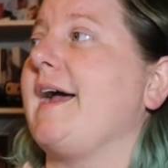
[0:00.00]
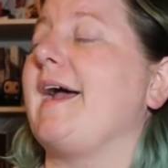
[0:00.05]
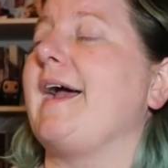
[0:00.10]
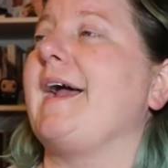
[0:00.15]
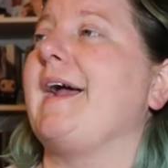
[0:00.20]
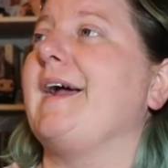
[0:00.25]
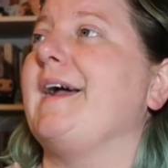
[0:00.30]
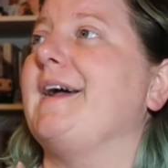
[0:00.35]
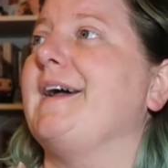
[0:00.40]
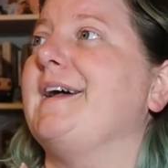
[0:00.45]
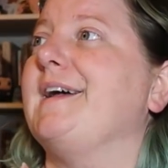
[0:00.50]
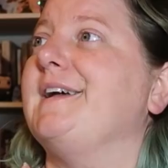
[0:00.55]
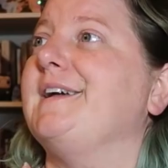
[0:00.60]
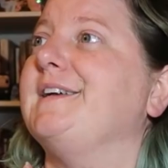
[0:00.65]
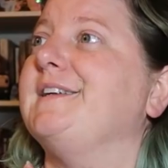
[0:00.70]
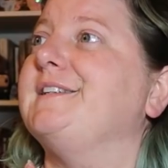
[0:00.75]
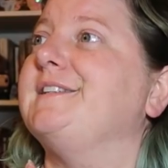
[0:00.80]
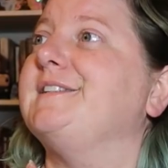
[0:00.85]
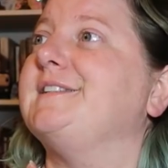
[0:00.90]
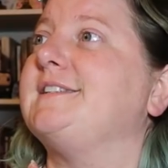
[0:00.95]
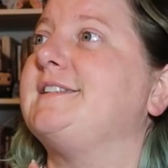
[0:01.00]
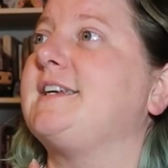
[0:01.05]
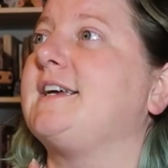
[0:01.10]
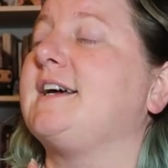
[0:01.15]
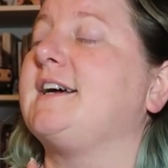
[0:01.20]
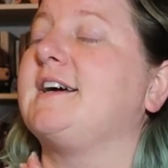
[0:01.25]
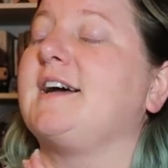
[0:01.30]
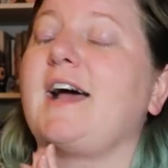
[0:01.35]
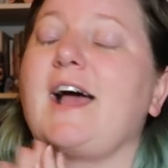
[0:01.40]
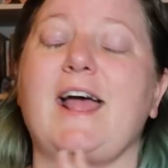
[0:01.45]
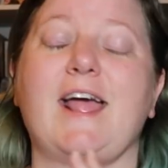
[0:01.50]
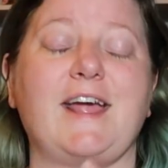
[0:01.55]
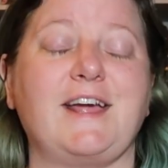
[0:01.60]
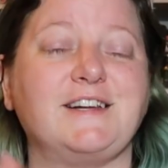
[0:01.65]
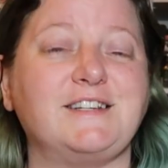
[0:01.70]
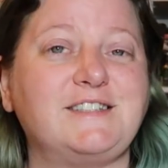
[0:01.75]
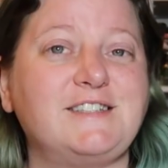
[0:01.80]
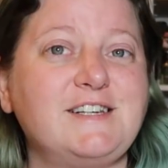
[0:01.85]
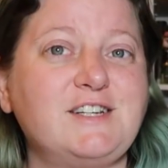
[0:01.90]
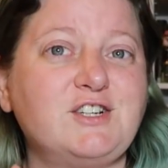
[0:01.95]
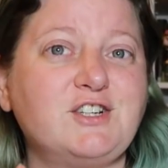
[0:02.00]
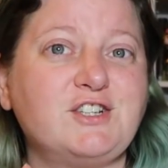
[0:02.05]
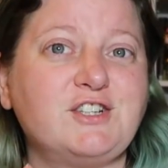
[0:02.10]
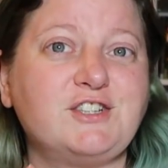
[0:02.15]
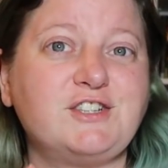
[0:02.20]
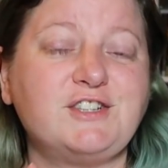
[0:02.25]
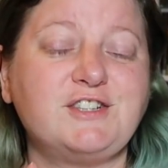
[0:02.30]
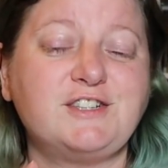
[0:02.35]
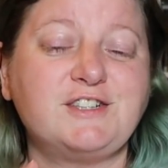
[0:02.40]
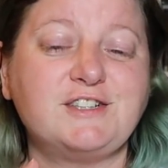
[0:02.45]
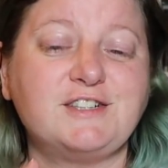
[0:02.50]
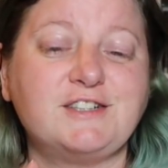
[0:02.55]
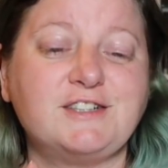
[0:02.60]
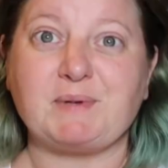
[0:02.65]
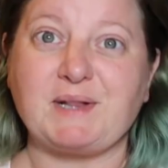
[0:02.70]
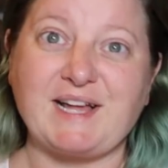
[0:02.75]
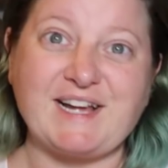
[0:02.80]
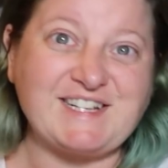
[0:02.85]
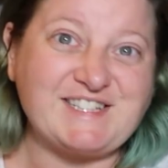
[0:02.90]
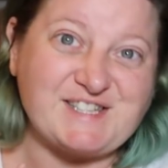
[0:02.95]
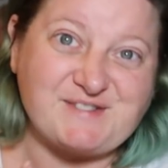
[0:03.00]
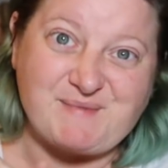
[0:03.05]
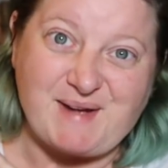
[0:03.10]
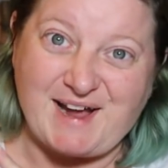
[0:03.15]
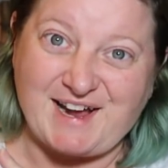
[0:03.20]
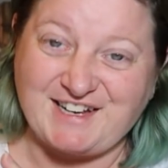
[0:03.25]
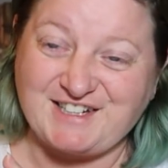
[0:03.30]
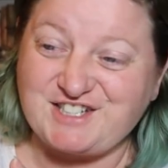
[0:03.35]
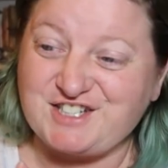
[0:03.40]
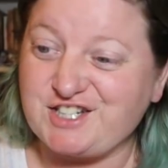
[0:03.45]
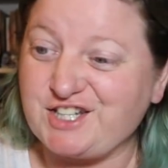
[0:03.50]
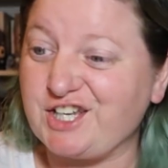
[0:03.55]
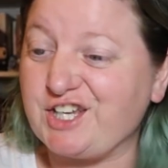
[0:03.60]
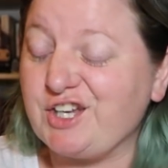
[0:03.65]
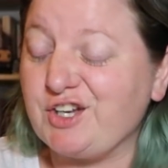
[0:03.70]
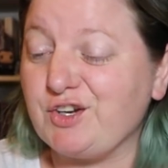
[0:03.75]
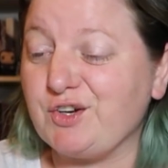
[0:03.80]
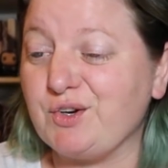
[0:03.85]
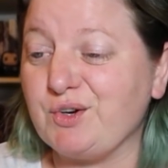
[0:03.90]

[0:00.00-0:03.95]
And I ate dinner, played some HQ,